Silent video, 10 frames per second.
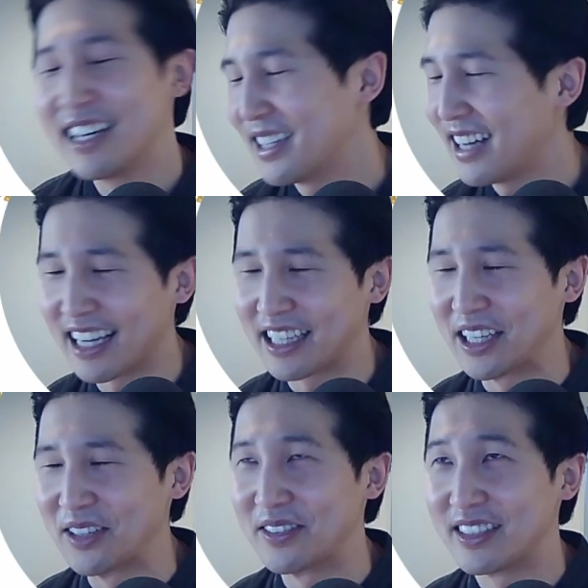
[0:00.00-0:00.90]
I don't
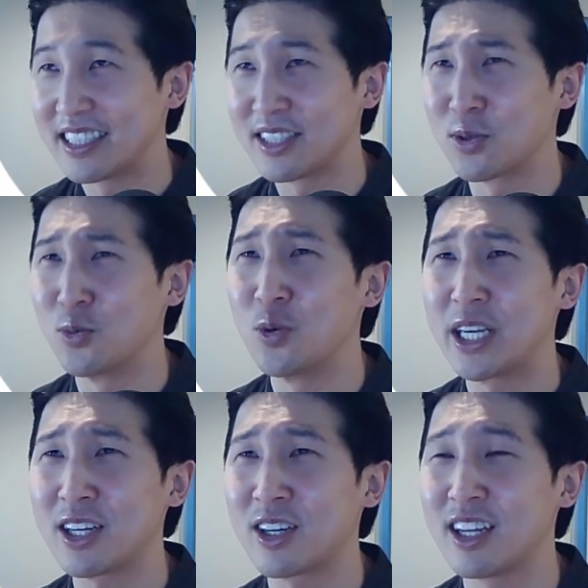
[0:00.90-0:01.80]
know. This is a
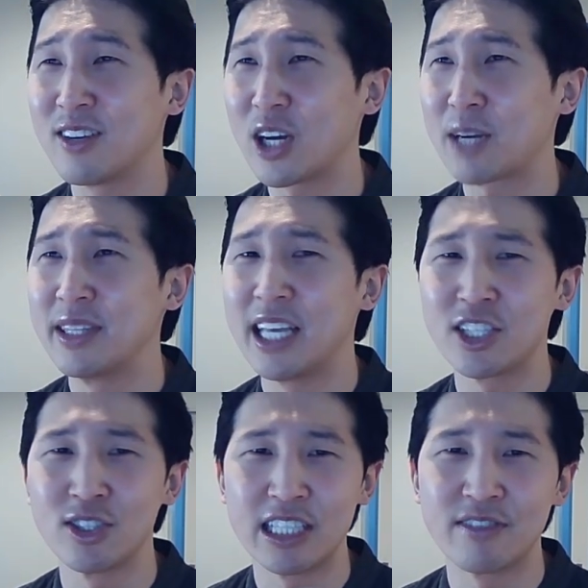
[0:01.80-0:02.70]
weird
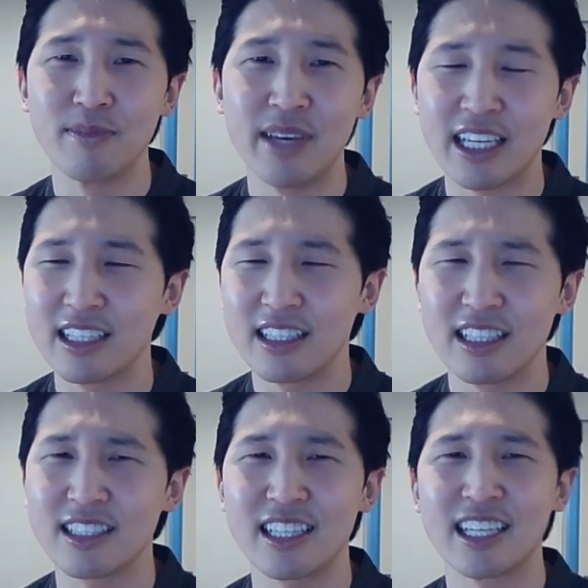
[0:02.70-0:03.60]
recommendation to even make it.
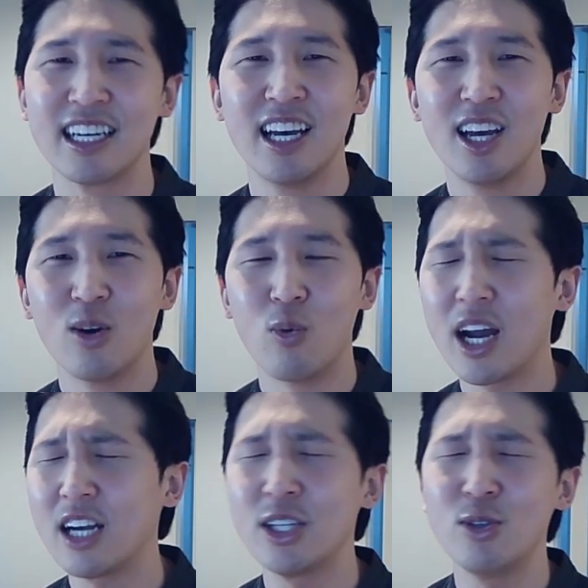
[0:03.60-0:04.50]
It's like, why
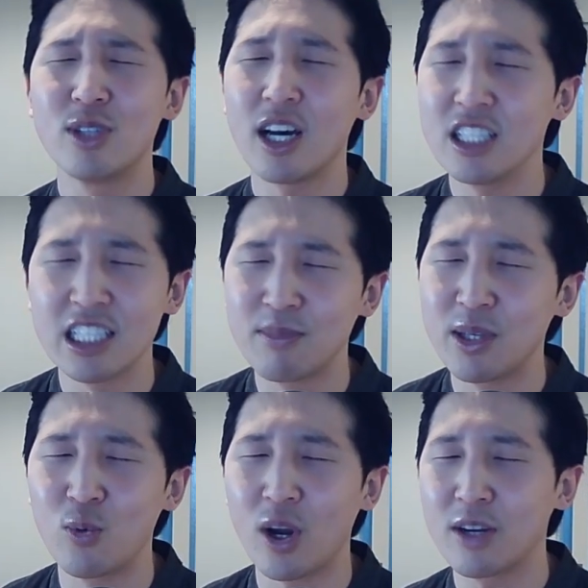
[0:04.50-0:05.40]
are you telling me
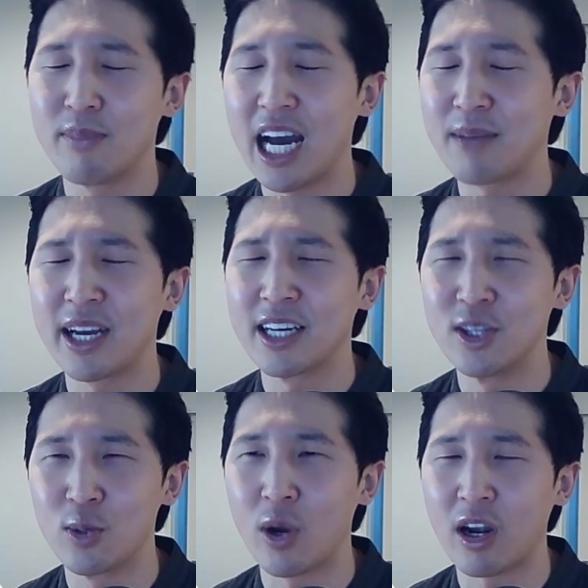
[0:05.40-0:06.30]
where to buy my
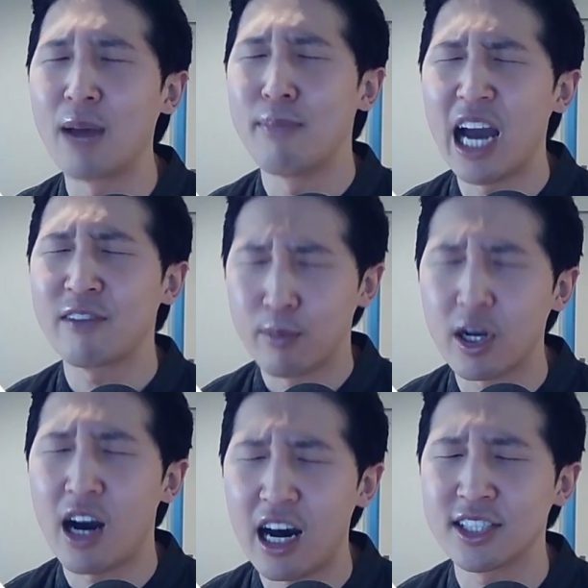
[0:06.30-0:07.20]
underwear? I buy from
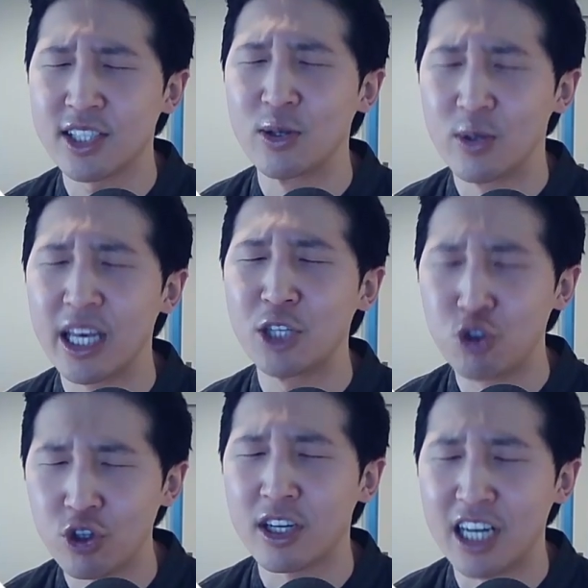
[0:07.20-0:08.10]
Costco, okay?
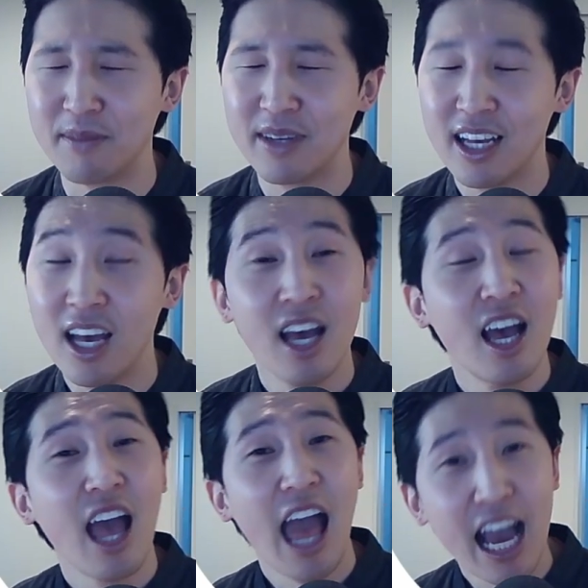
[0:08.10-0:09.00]
Shut up.
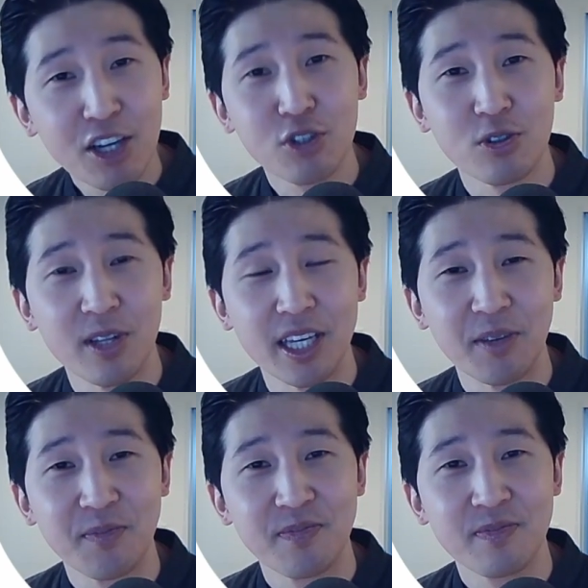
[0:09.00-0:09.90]
Actually,
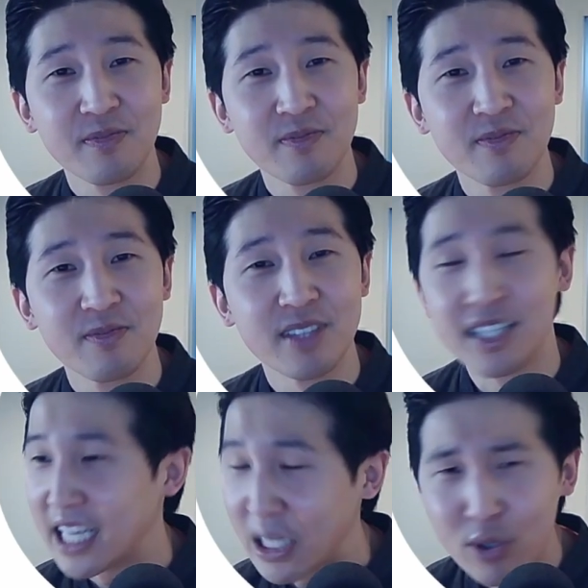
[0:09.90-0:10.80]
does
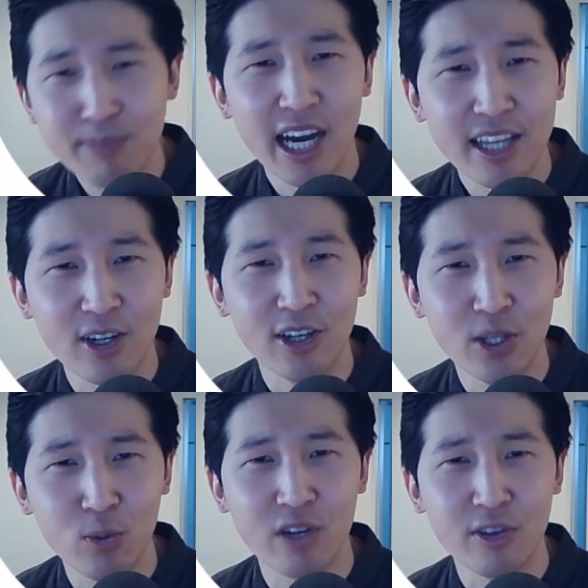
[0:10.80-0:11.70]
anyone buy their
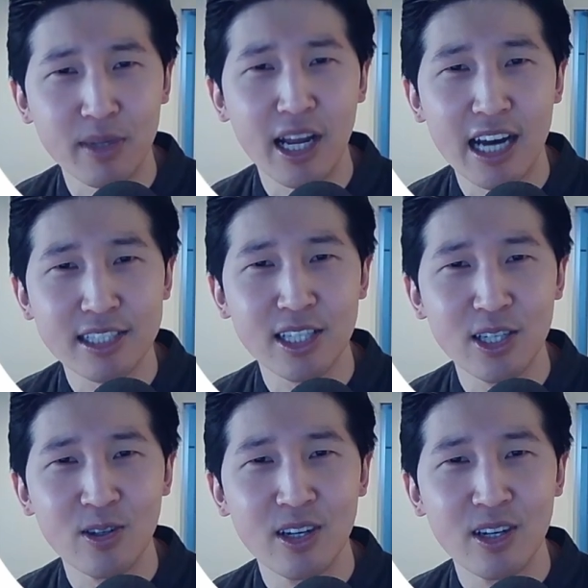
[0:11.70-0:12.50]
underwear from Costco?